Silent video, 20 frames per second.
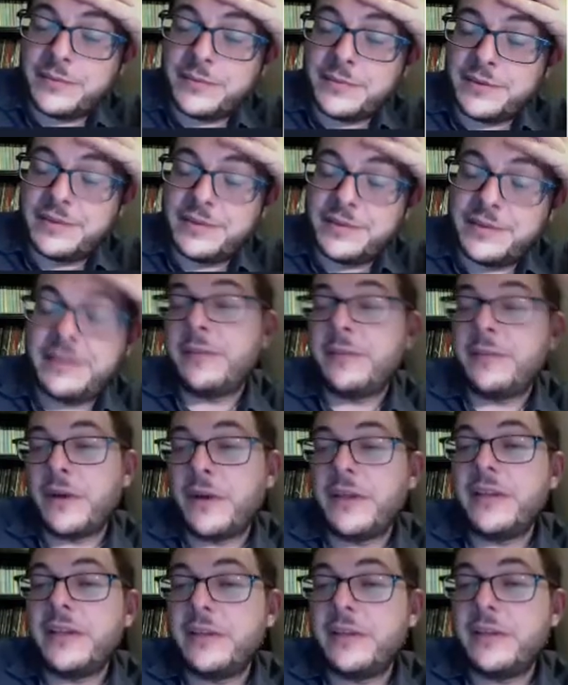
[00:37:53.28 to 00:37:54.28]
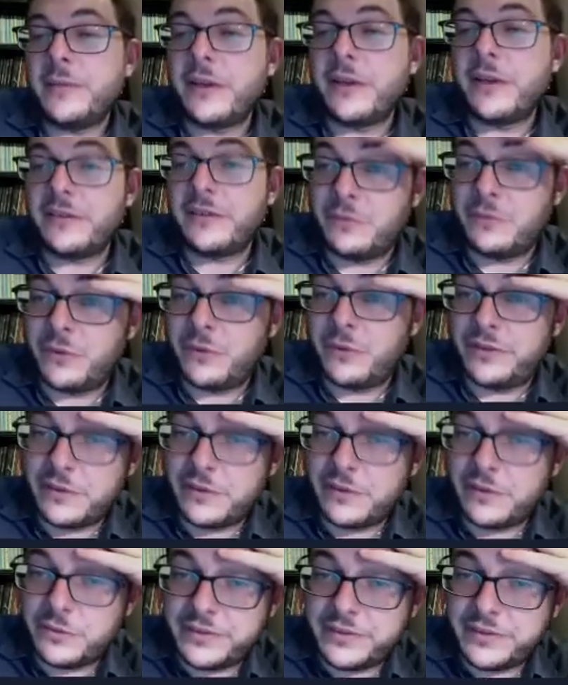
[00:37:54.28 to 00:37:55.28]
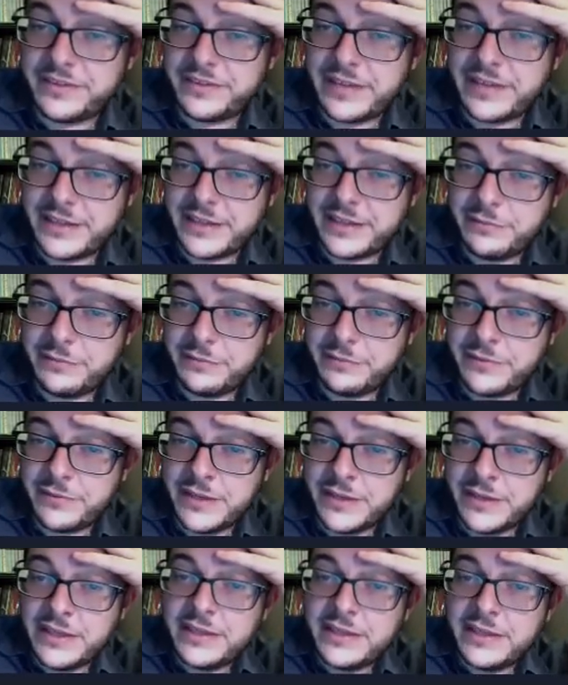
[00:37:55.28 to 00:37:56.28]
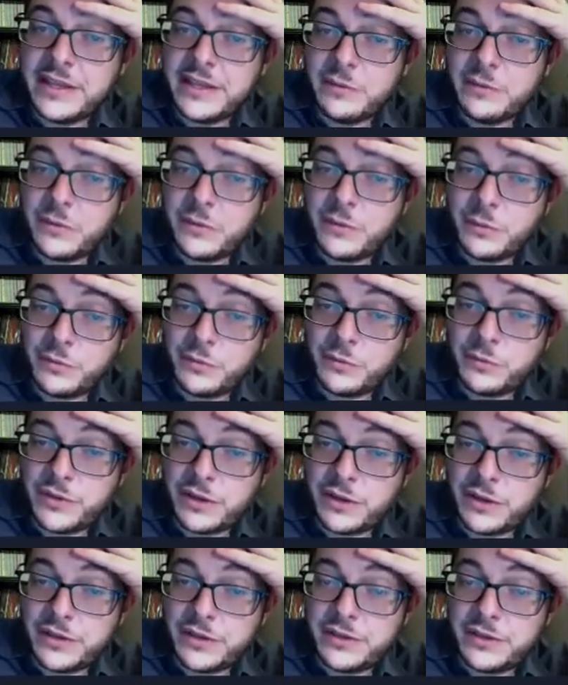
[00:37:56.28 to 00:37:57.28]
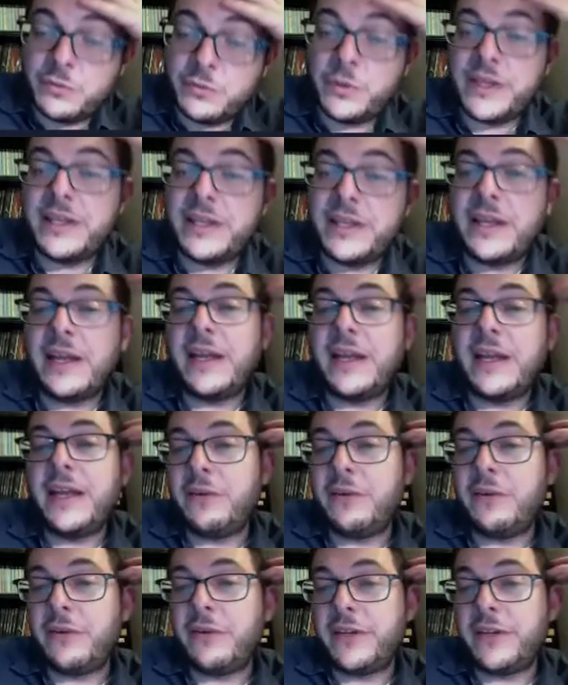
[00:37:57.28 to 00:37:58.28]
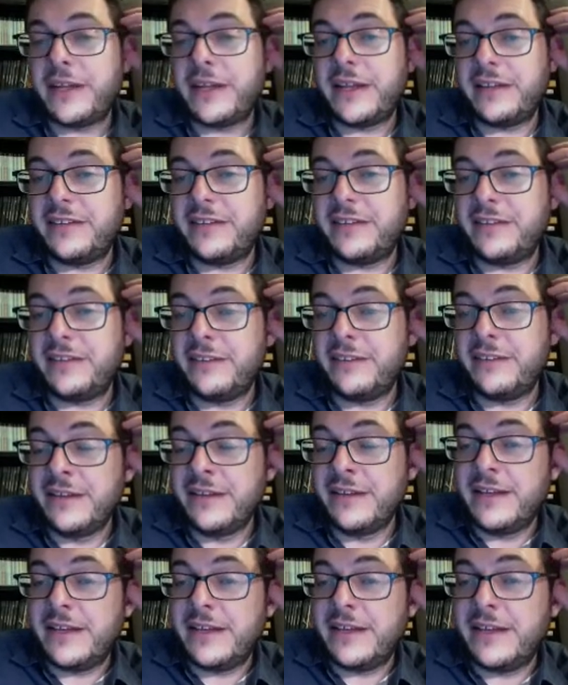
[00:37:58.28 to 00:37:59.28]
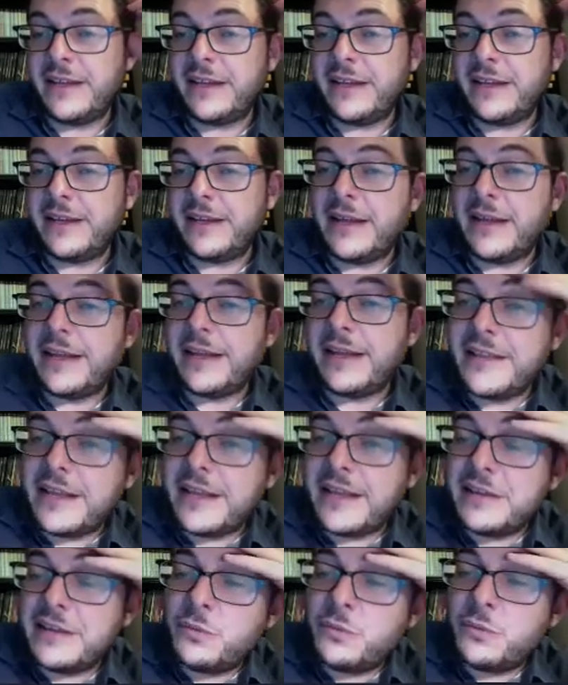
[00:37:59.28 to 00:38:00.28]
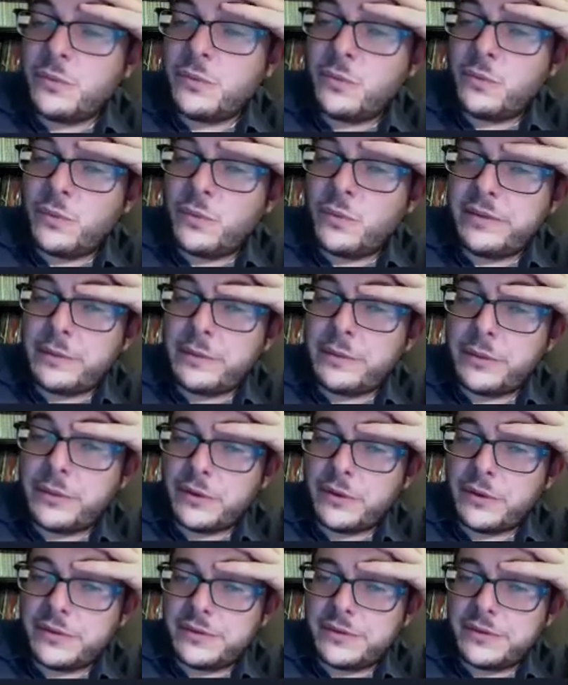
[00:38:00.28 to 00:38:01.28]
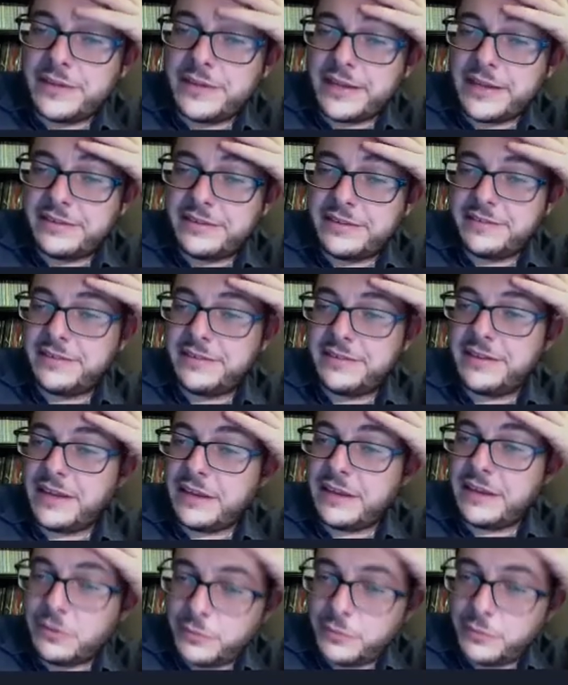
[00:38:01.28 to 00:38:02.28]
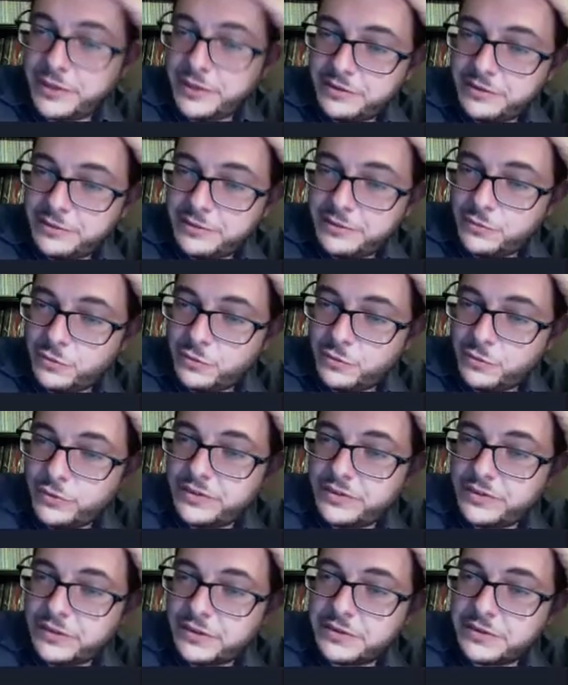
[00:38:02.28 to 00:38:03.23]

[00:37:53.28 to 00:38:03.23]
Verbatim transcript: disappointed because the result was negative. Then we moved on with the ERA test. Uh, and then we thought that the endometrium was only